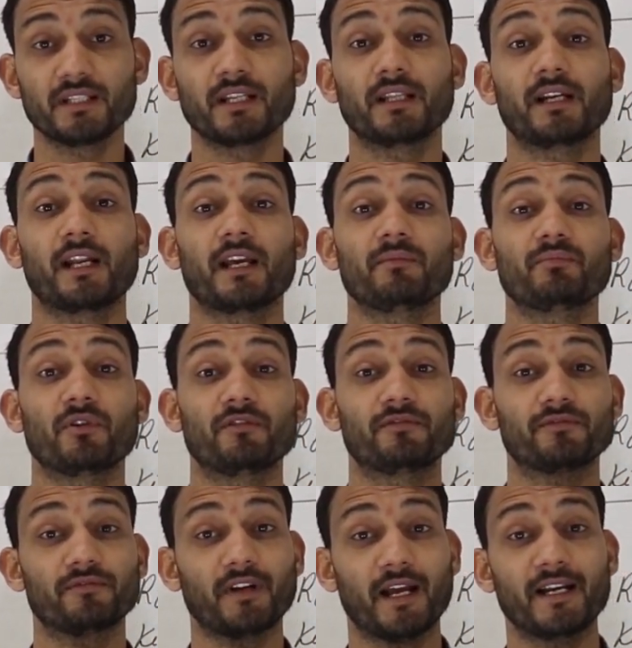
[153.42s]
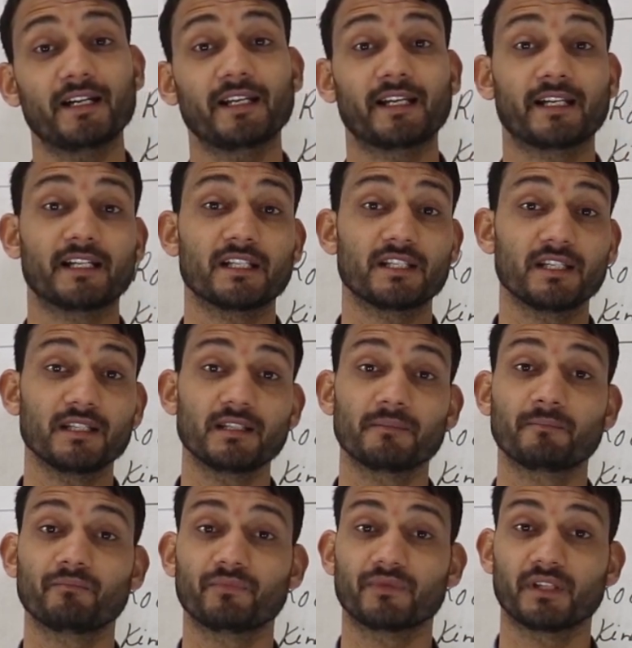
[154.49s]
these are the type of kinetic
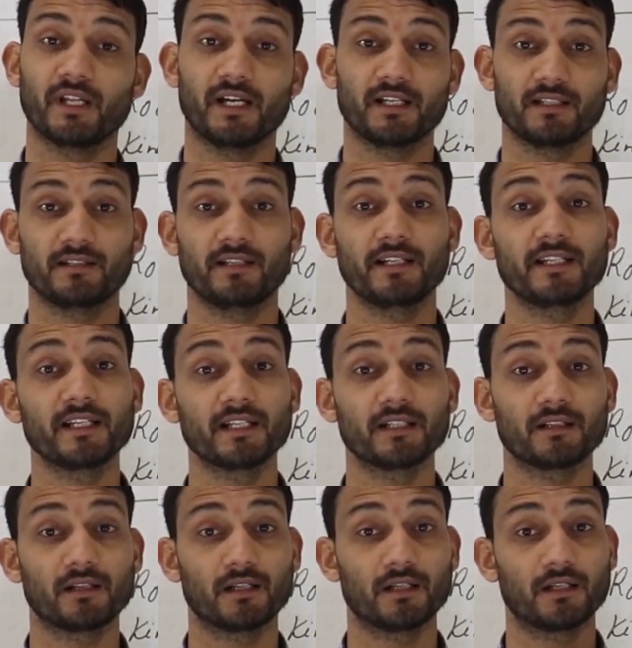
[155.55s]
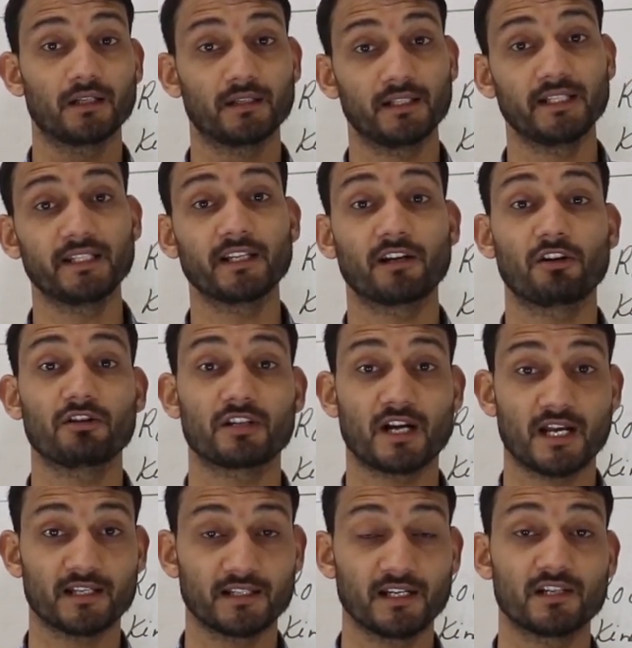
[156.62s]
energies, that is linear or
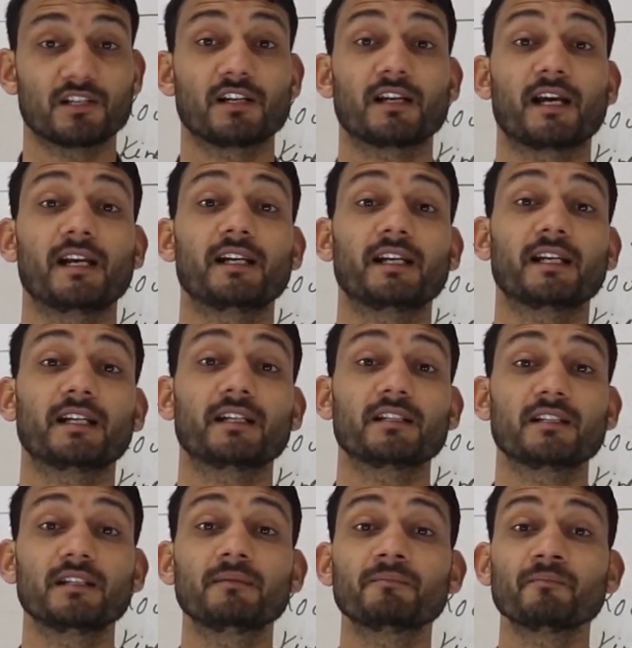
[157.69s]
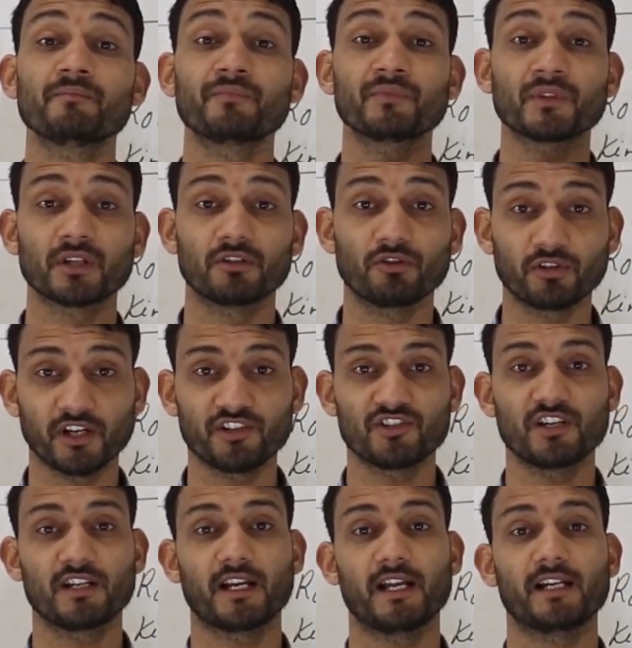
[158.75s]
translational kinetic energy,
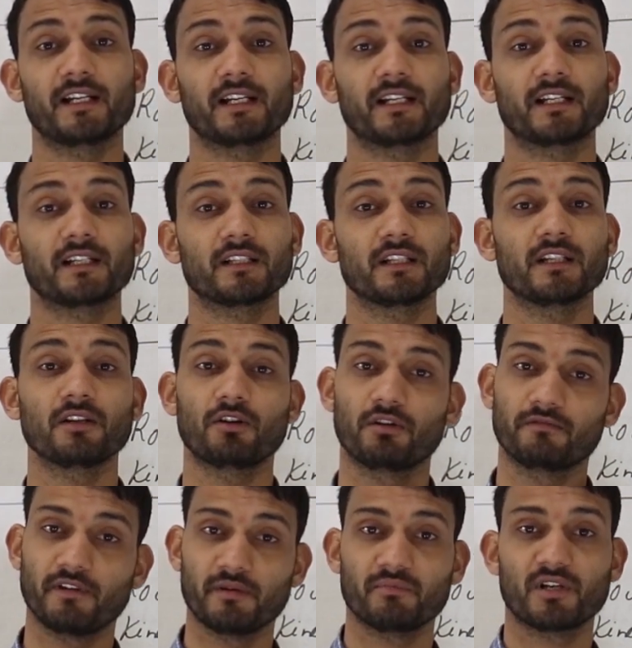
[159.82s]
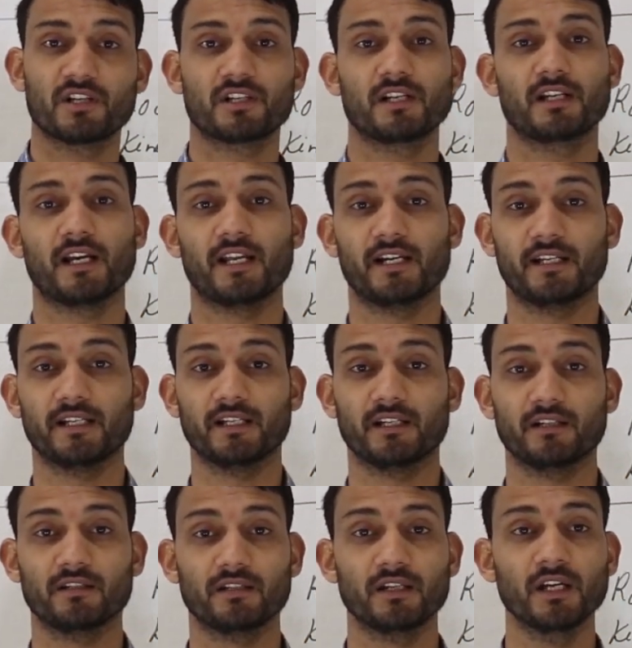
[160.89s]
rotational kinetic energy, or vibrational
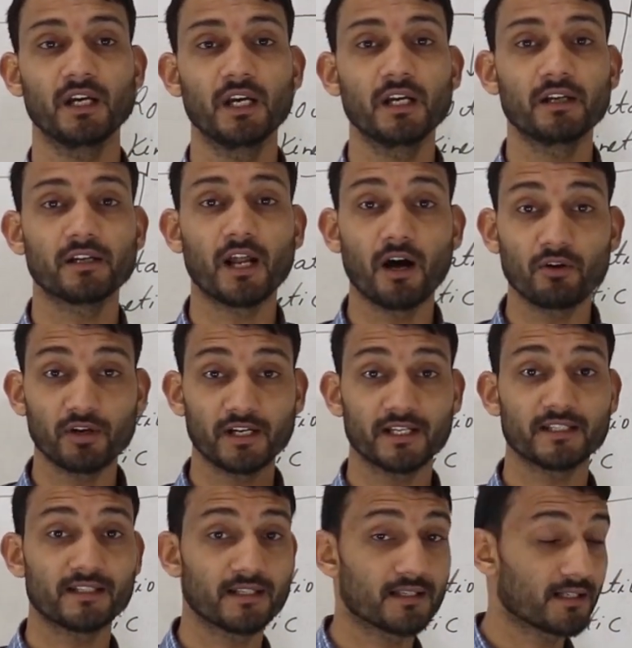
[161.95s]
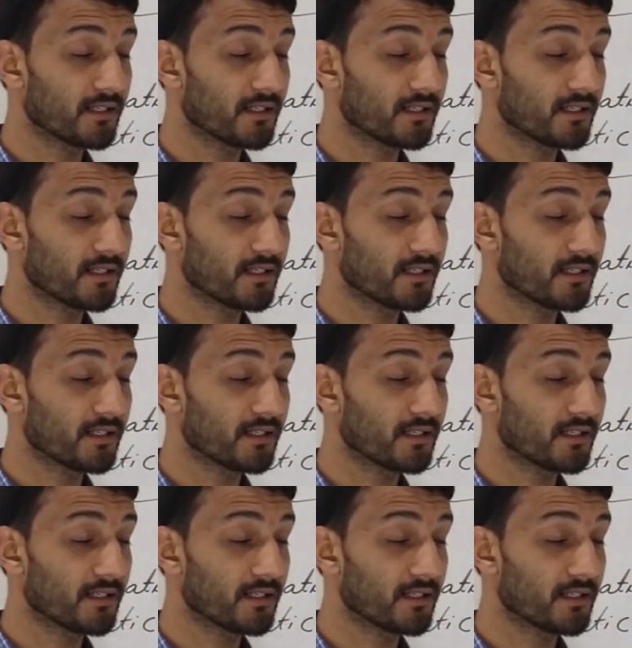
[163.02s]
kinetic energy. Now, let us